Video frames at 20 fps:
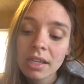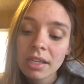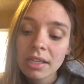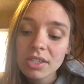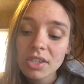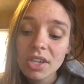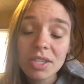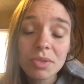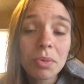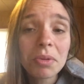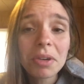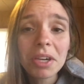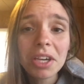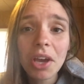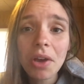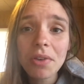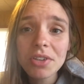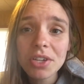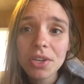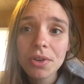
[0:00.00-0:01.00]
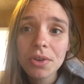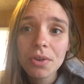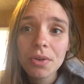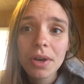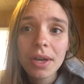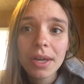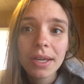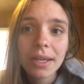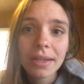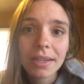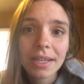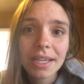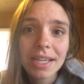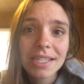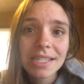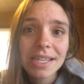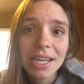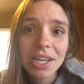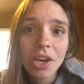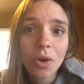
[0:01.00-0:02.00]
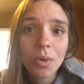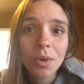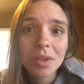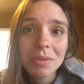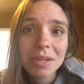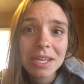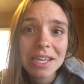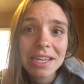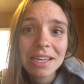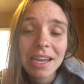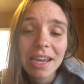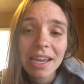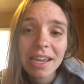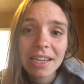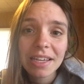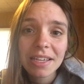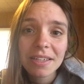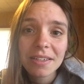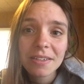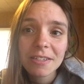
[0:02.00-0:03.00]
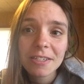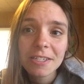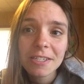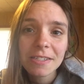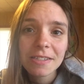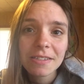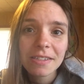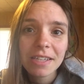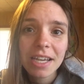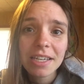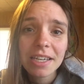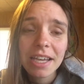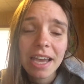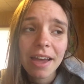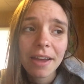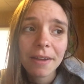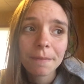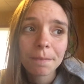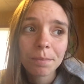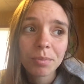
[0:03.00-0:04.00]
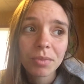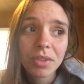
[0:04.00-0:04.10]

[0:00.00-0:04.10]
So that's what I'm gonna go do, and take y'all with me, and yeah,